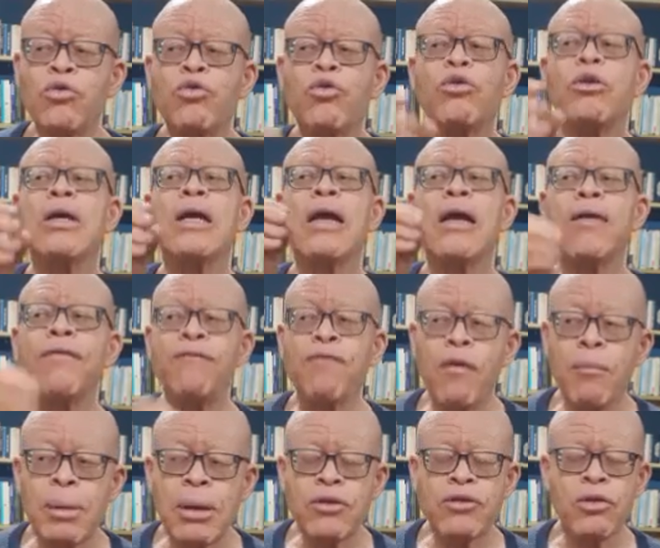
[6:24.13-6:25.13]
to the
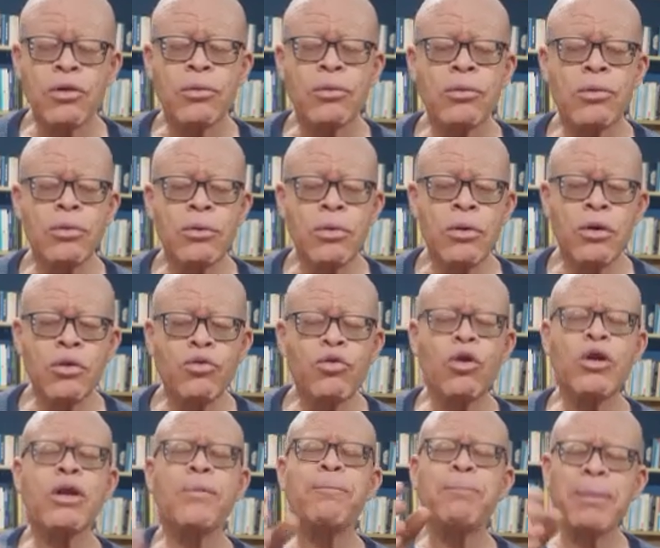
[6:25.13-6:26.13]
information,
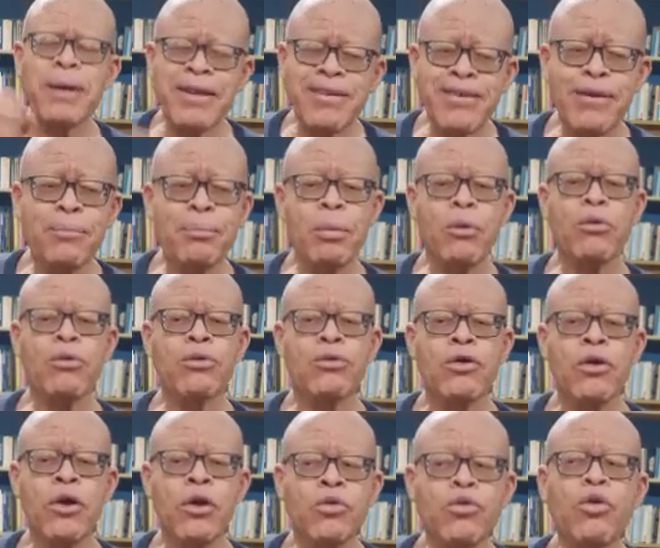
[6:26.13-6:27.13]
to the principles,